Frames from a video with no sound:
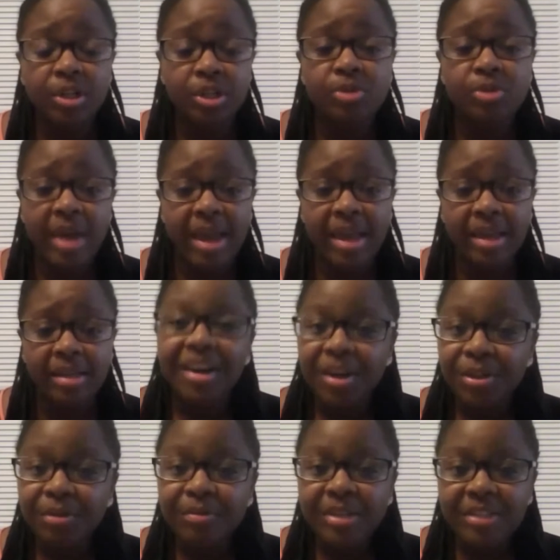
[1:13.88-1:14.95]
AIDS. The
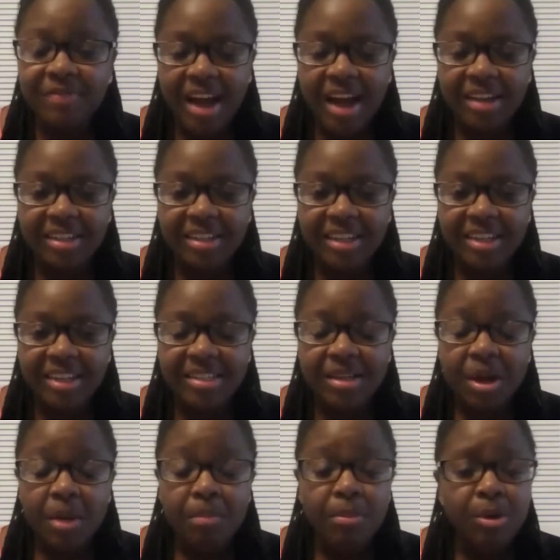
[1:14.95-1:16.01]
risk factor is
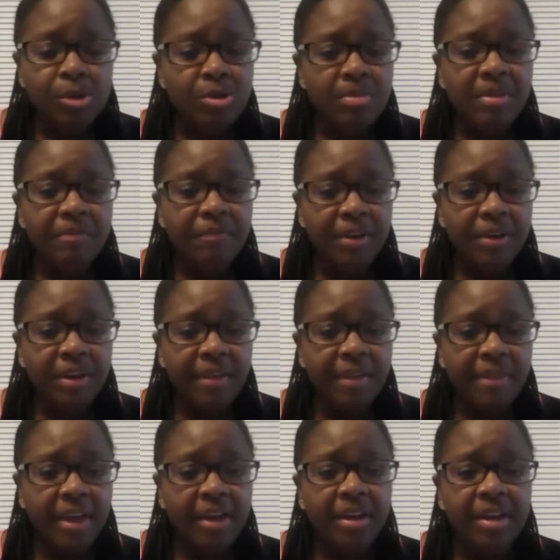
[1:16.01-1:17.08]
most women feel that they
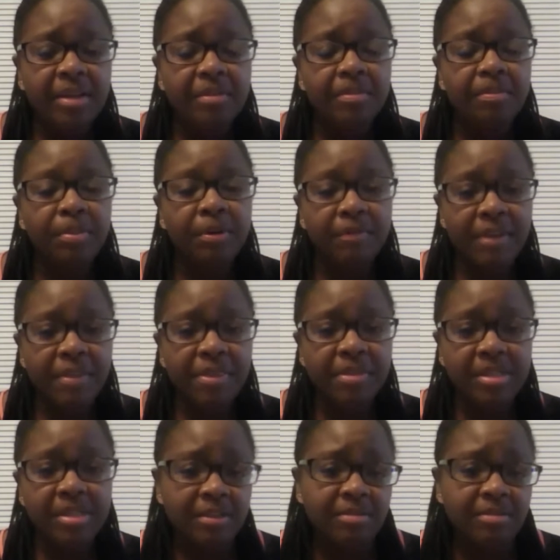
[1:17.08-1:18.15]
could prevent
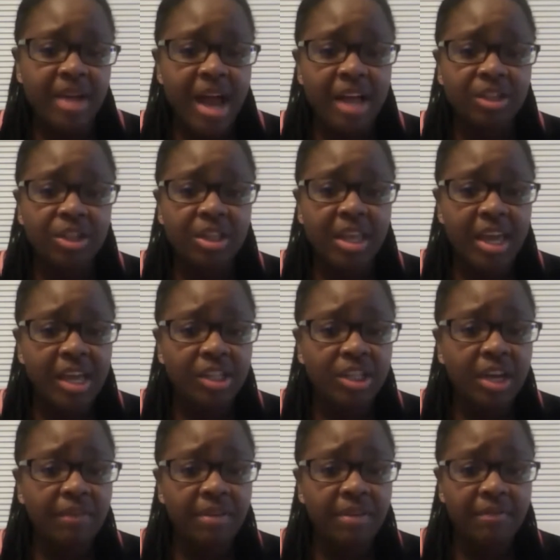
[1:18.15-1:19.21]
themselves from catching the HIV
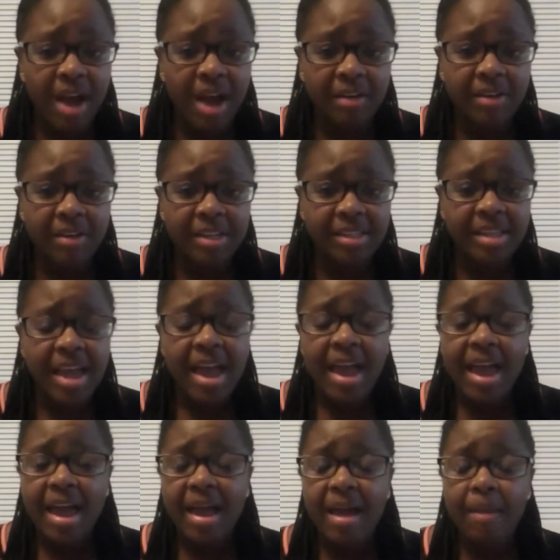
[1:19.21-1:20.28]
virus
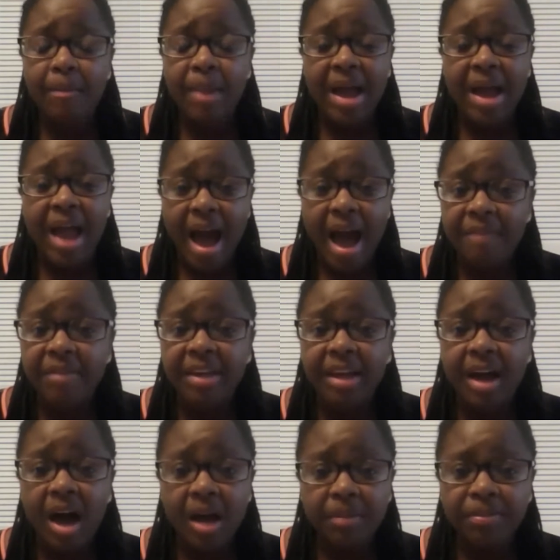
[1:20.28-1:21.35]
by having
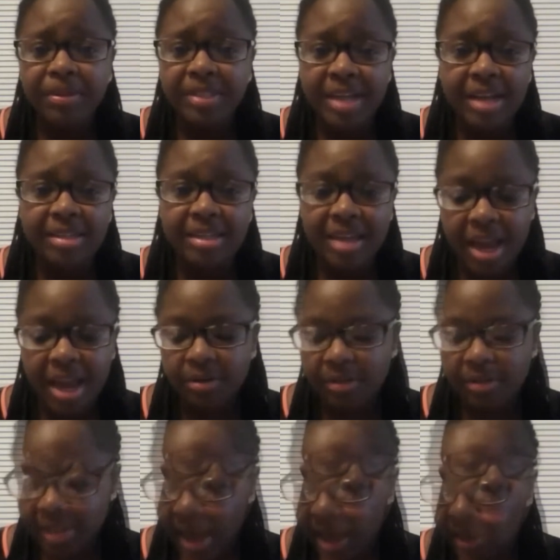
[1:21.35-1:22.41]
unprotected anal
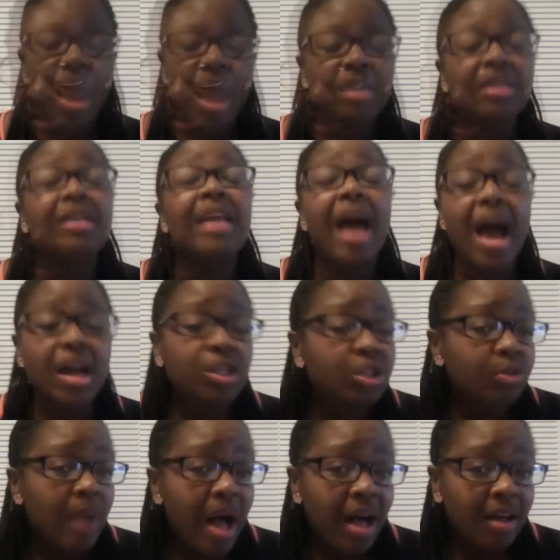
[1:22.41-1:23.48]
sex. In
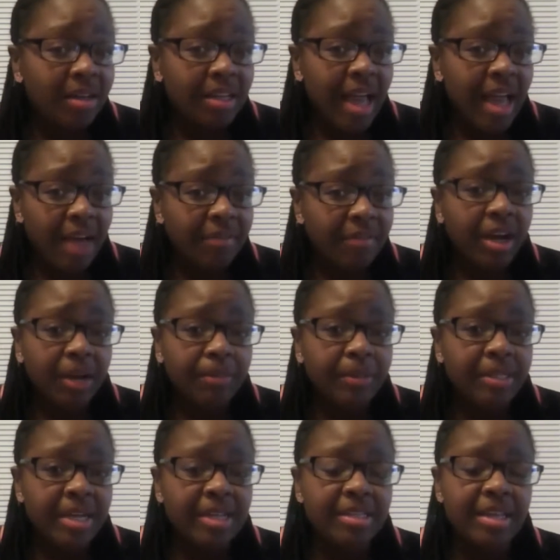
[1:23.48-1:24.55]
actuality, having
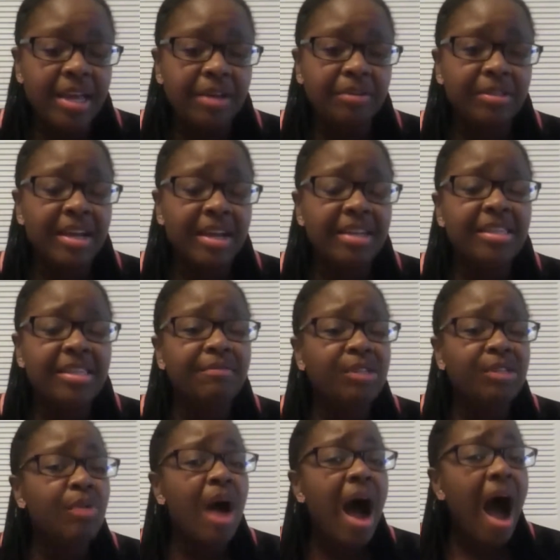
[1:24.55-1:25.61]
unprotected anal sex gives
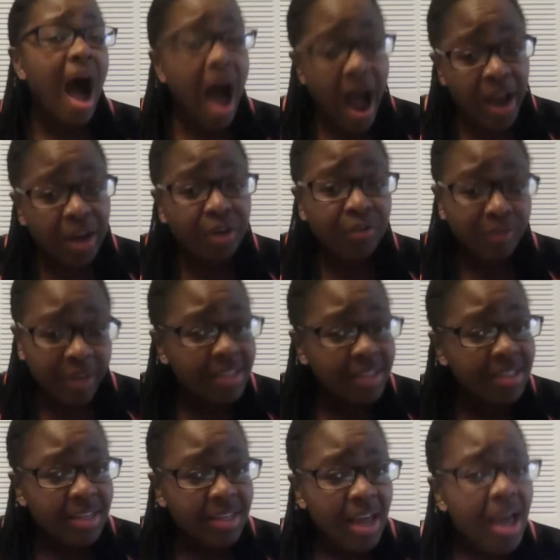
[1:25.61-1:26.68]
you a higher
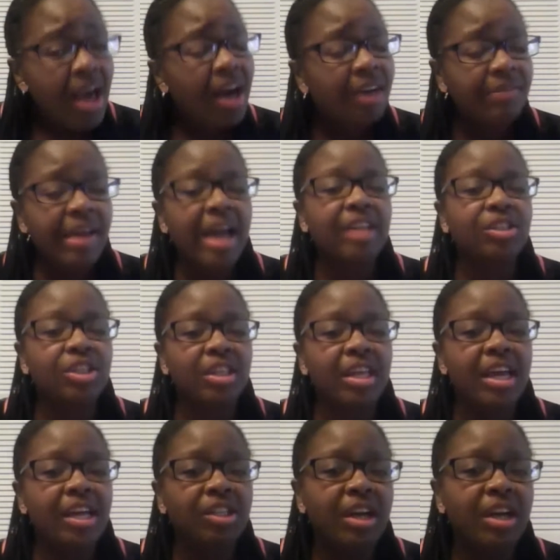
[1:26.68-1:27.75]
risk of catching
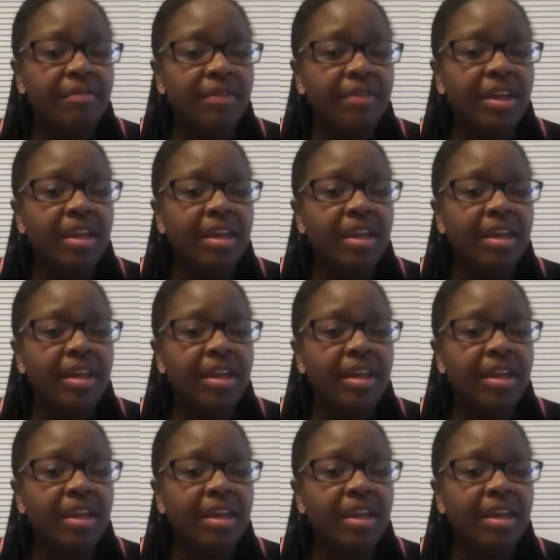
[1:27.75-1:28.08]
HIV